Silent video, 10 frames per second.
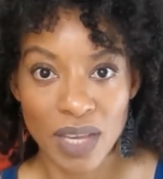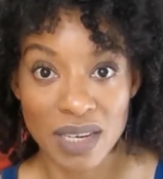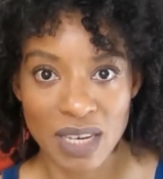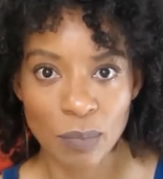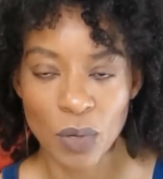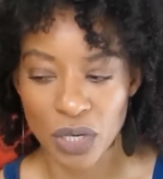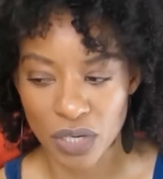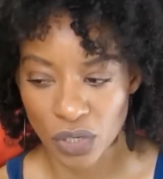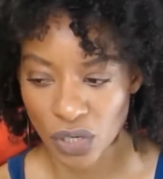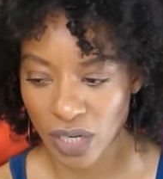deep
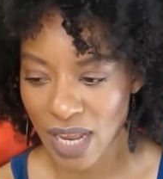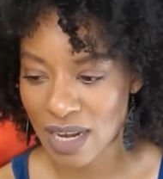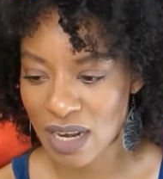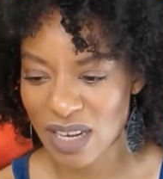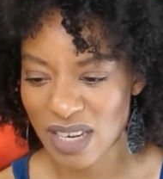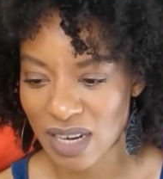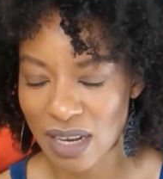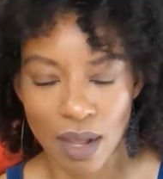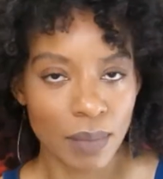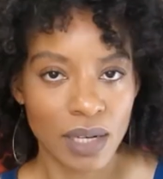condition, and it didn't
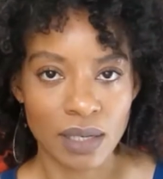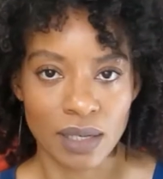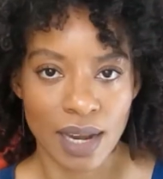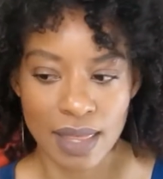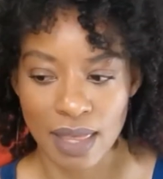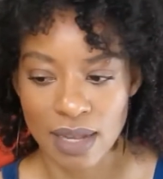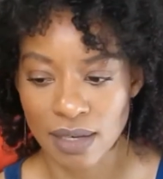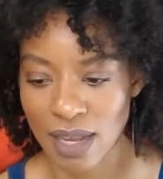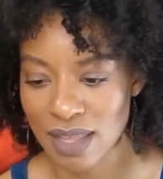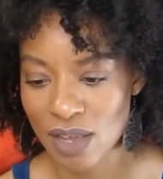come out like
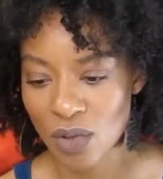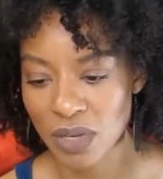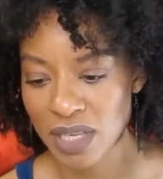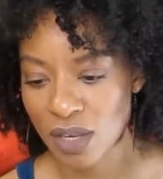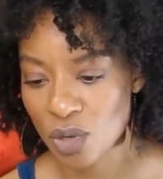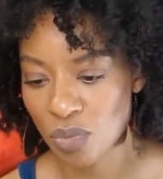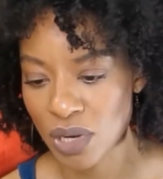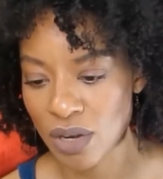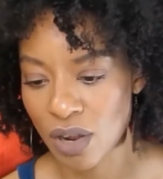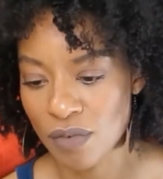that, and they only say you
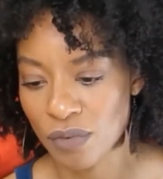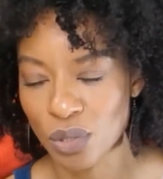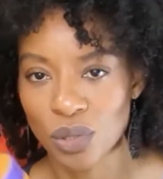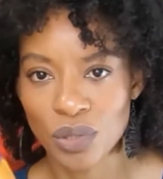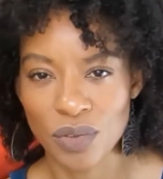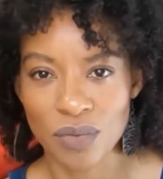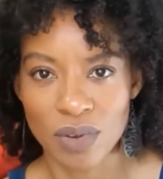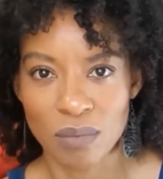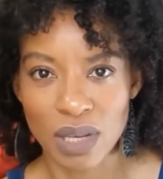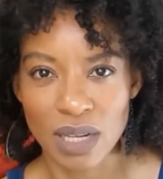put it on for 2 to
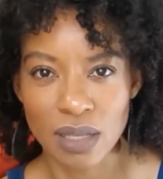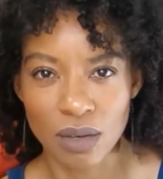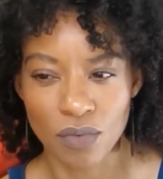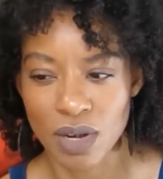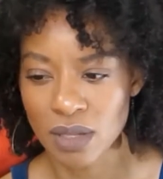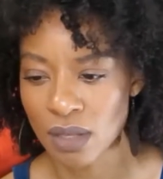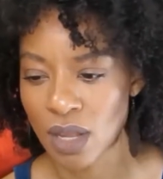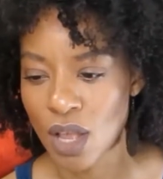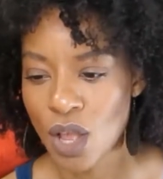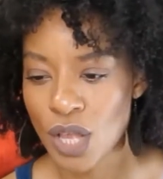3 minutes and rinse,
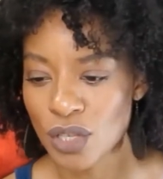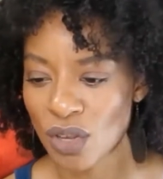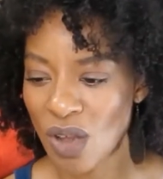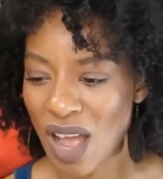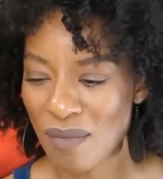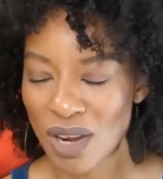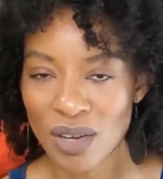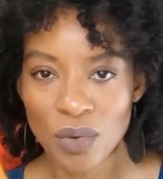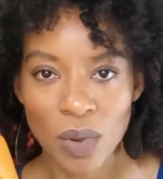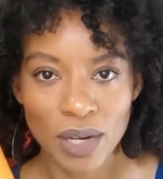so I'm
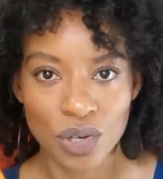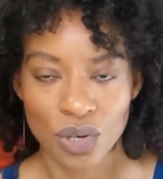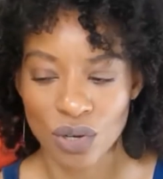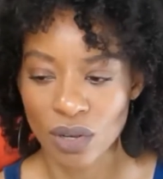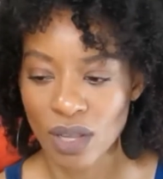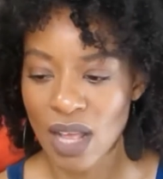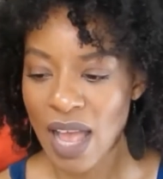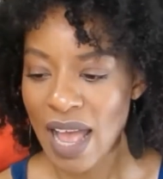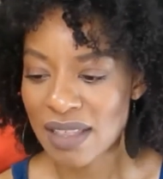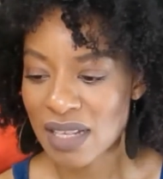not quite sure.
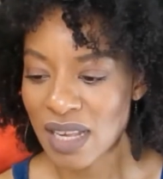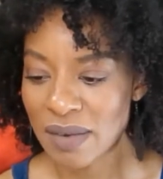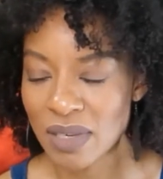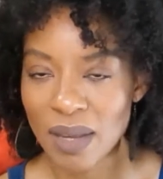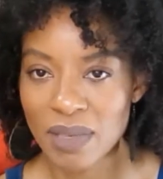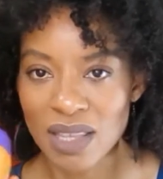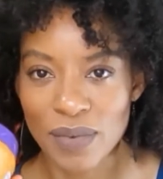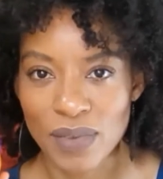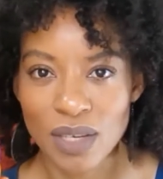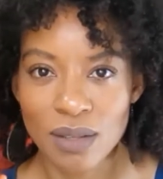At the same time, at the
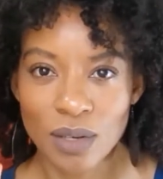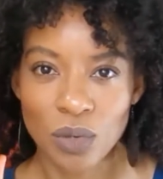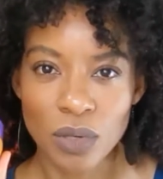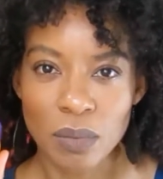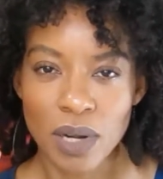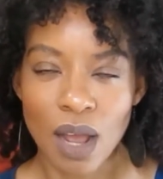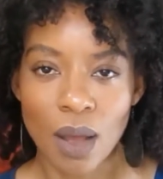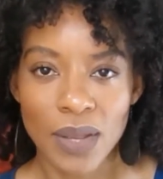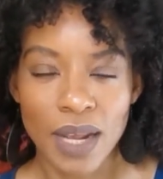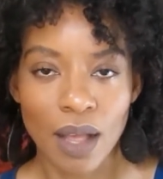event they talked about
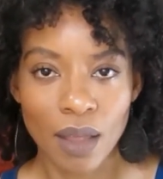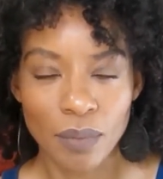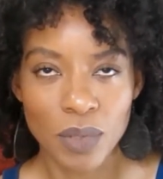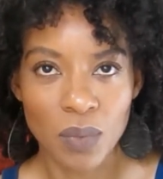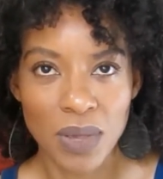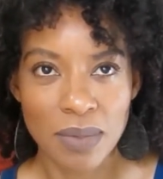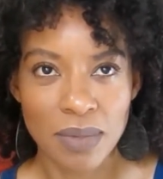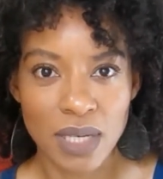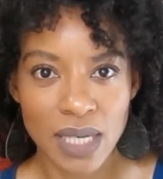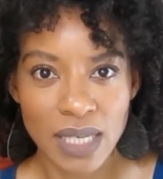how it helps
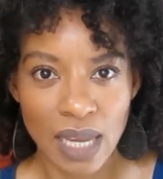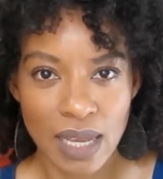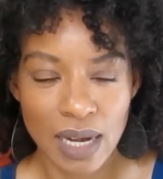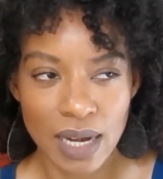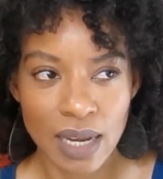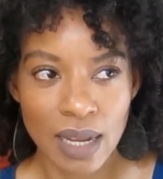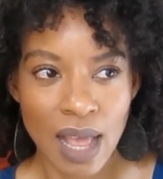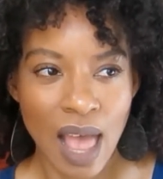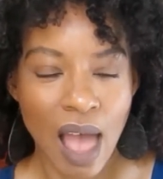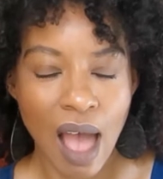with detangling.
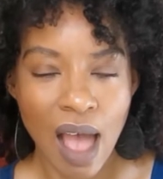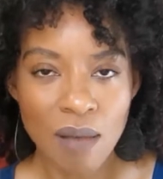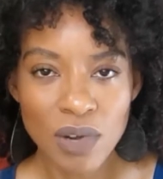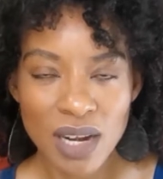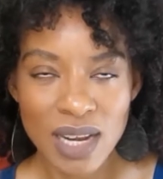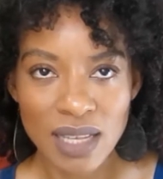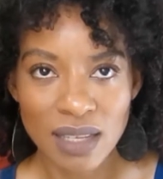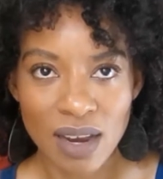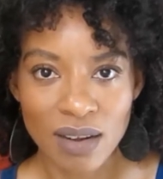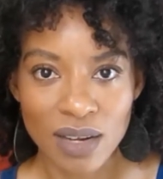I
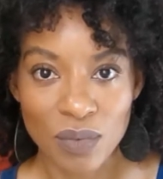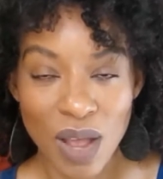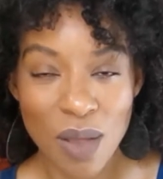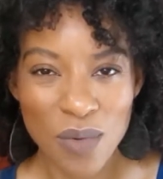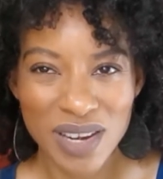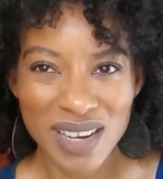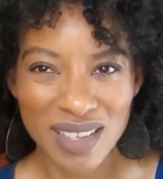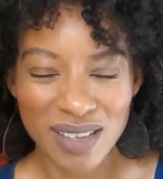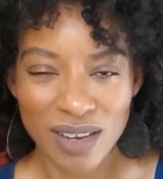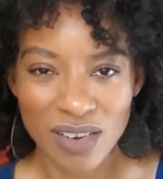wouldn't
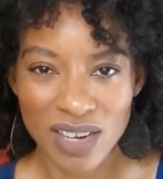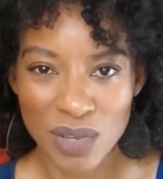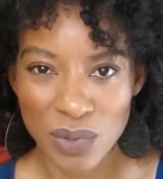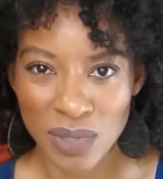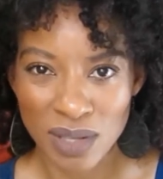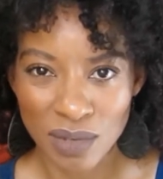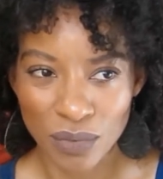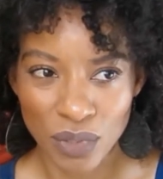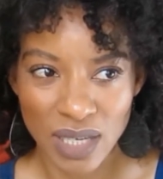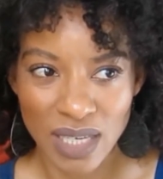necessarily use this
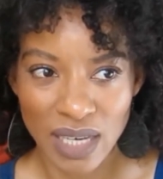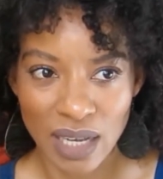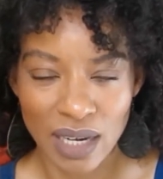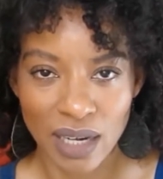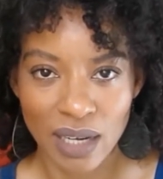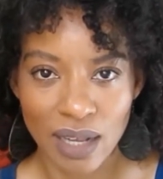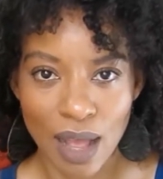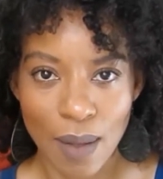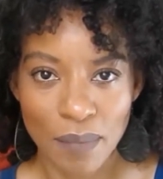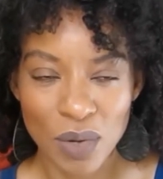for detangling.
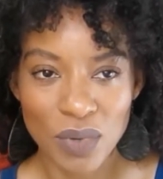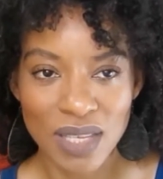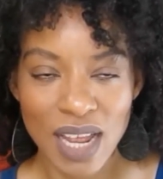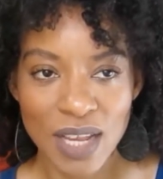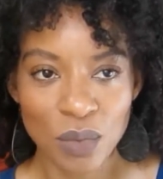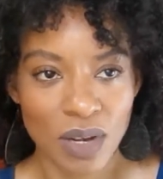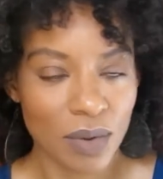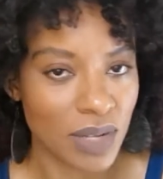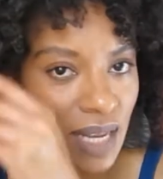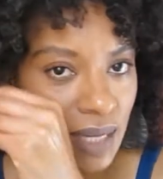It was nice when I
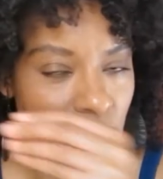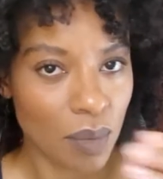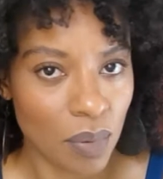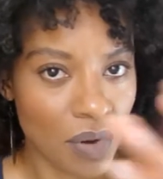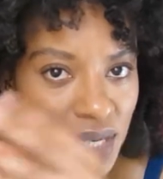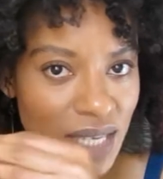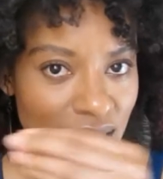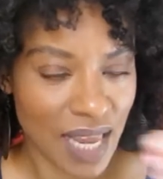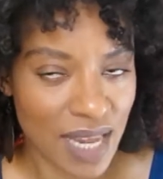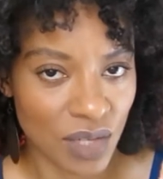was like
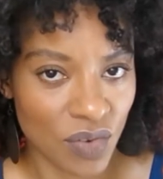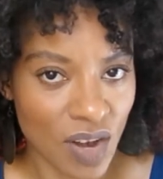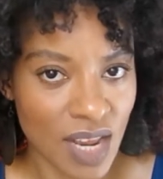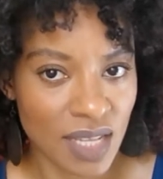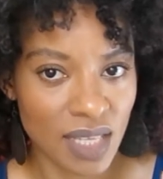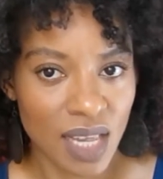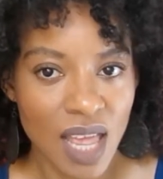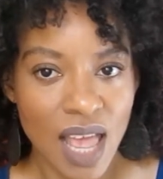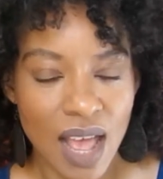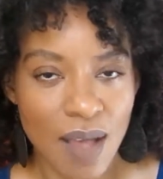separating hair strands,
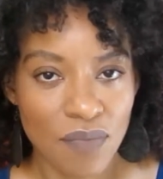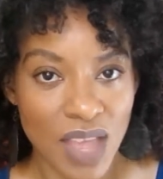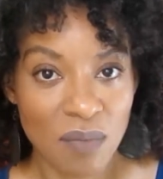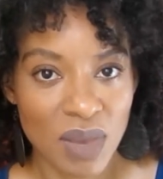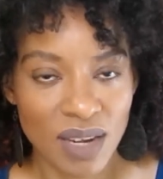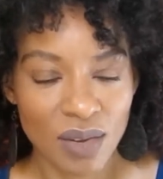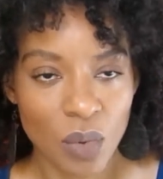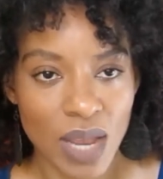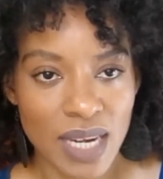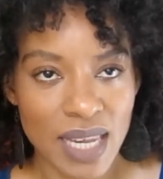and that made it
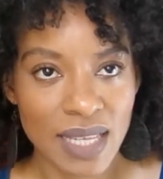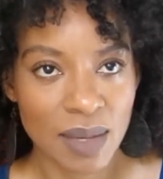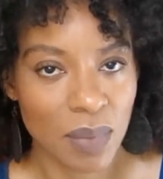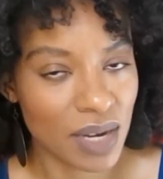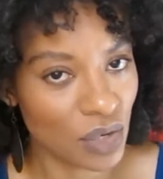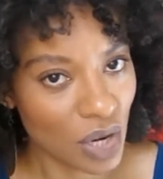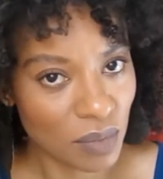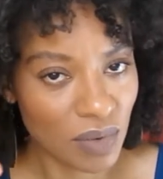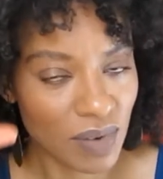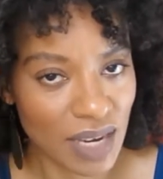quite easy, but in
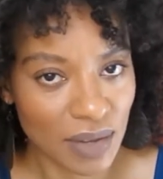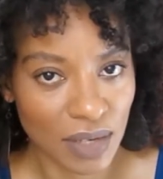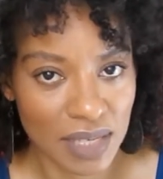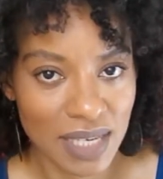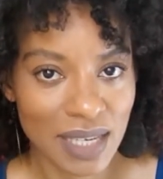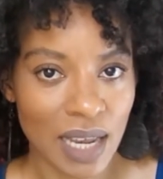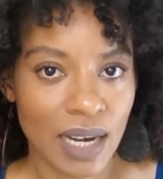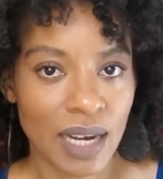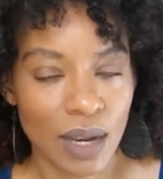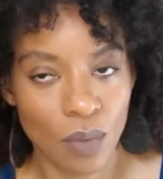terms of like
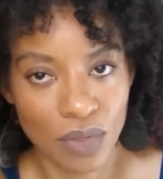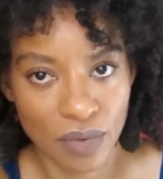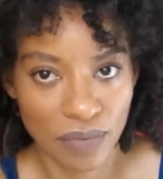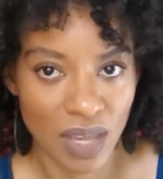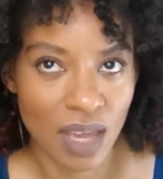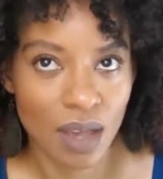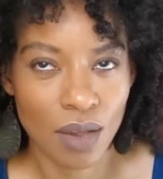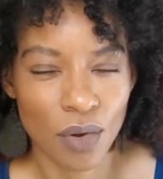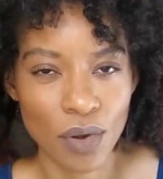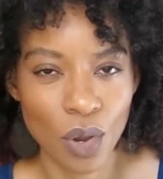detangling with your finger
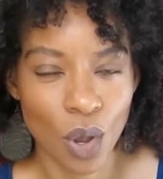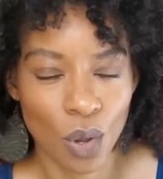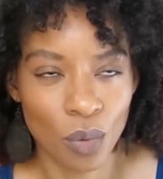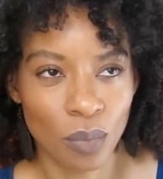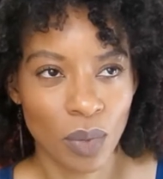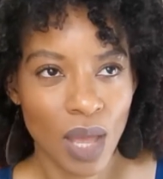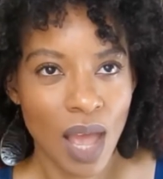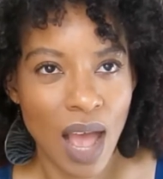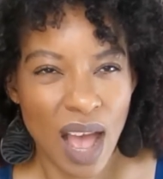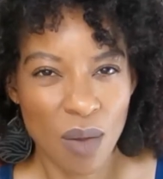or a comb,
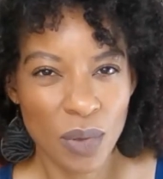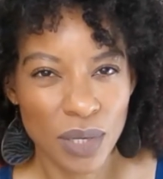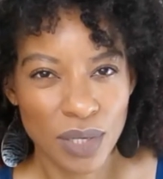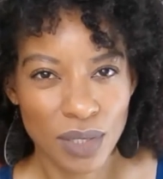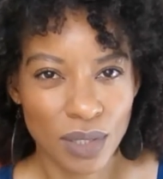I would